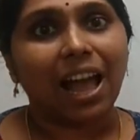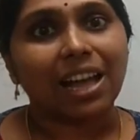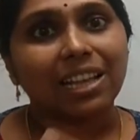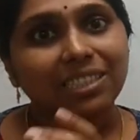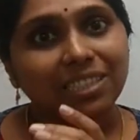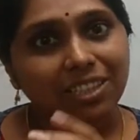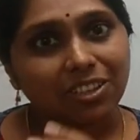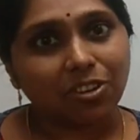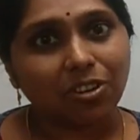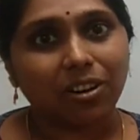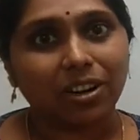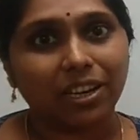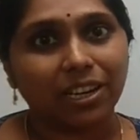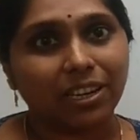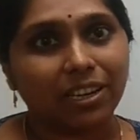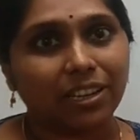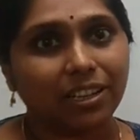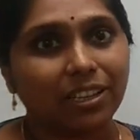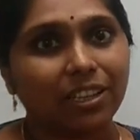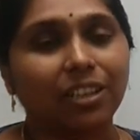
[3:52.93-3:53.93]
As an
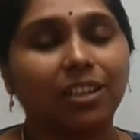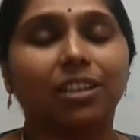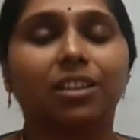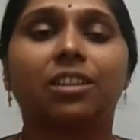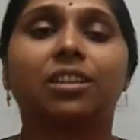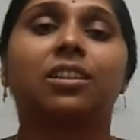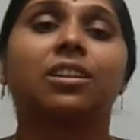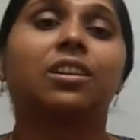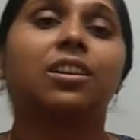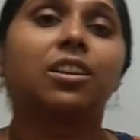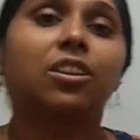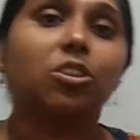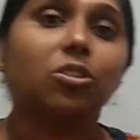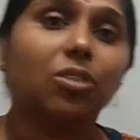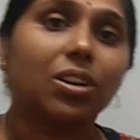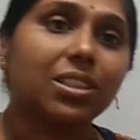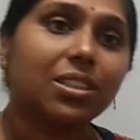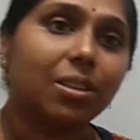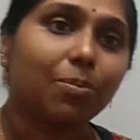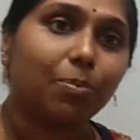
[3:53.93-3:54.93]
auditor,
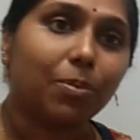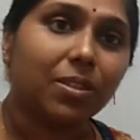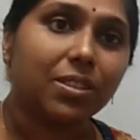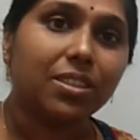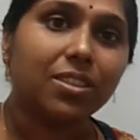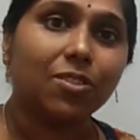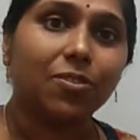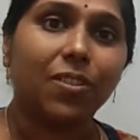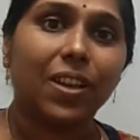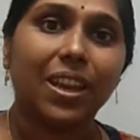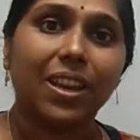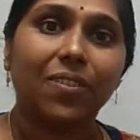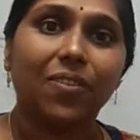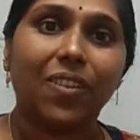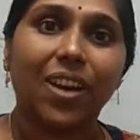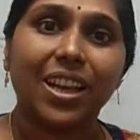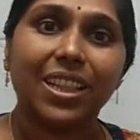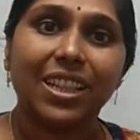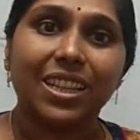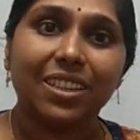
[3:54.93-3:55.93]
you are supposed to
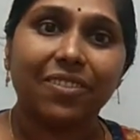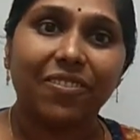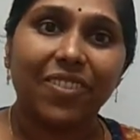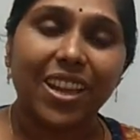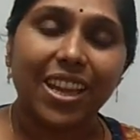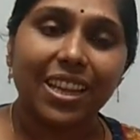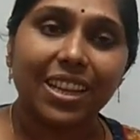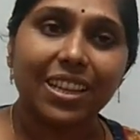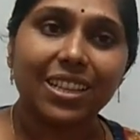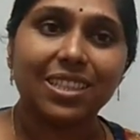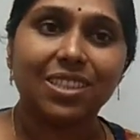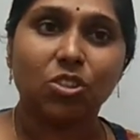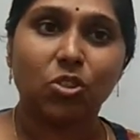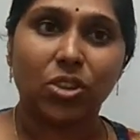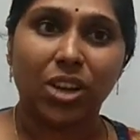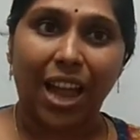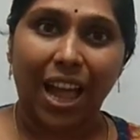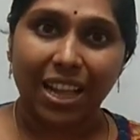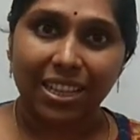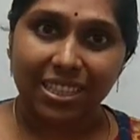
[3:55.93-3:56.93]
verify that various
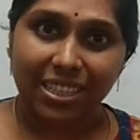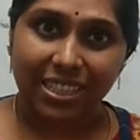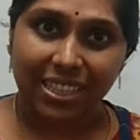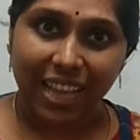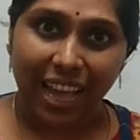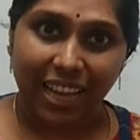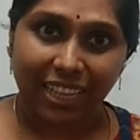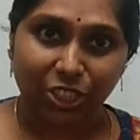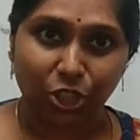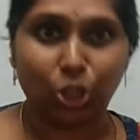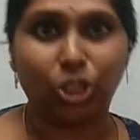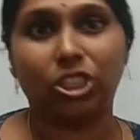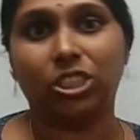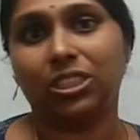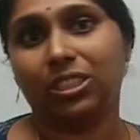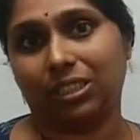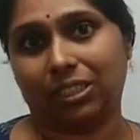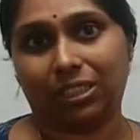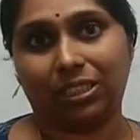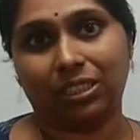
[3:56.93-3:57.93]

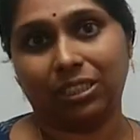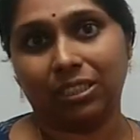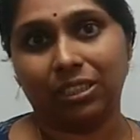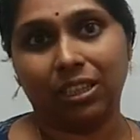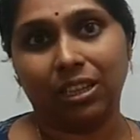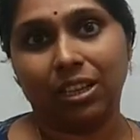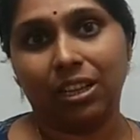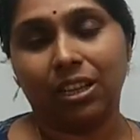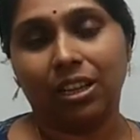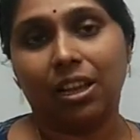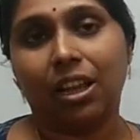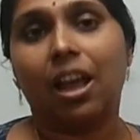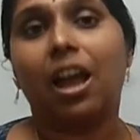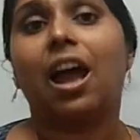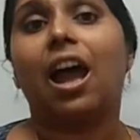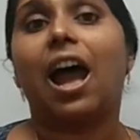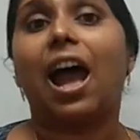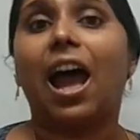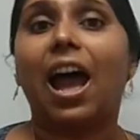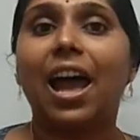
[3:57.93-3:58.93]
transactions
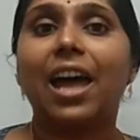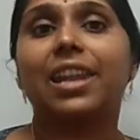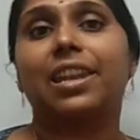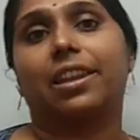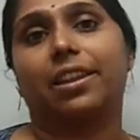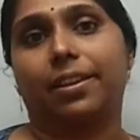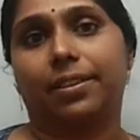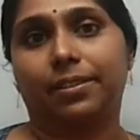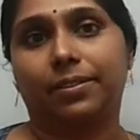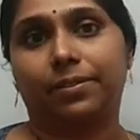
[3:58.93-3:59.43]
and